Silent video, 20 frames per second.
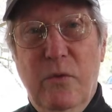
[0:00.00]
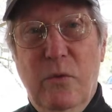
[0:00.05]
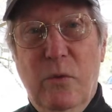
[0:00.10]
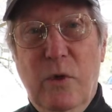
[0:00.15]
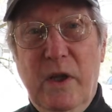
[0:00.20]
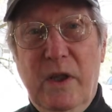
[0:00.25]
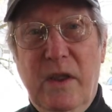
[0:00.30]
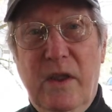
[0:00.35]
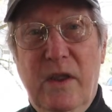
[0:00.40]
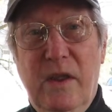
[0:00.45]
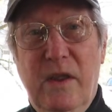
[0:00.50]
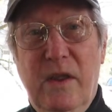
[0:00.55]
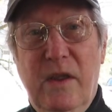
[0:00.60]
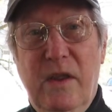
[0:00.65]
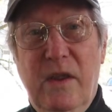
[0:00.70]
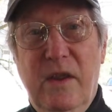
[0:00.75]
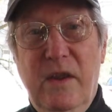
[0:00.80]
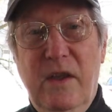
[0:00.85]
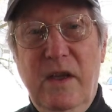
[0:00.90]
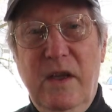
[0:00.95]
what
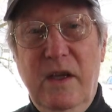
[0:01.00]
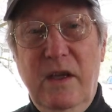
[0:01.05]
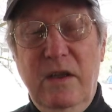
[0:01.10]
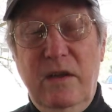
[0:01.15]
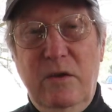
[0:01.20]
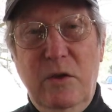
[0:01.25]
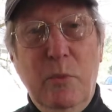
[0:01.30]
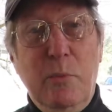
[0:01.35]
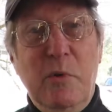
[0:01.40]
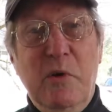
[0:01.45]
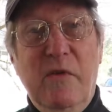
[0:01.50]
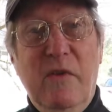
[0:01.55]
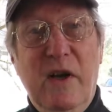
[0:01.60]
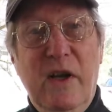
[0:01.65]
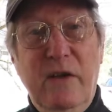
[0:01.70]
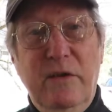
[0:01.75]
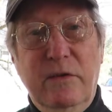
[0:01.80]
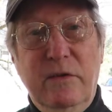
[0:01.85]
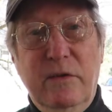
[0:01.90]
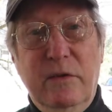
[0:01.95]
the
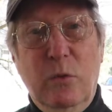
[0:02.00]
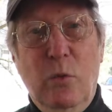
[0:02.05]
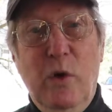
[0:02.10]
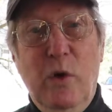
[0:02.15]
supervisors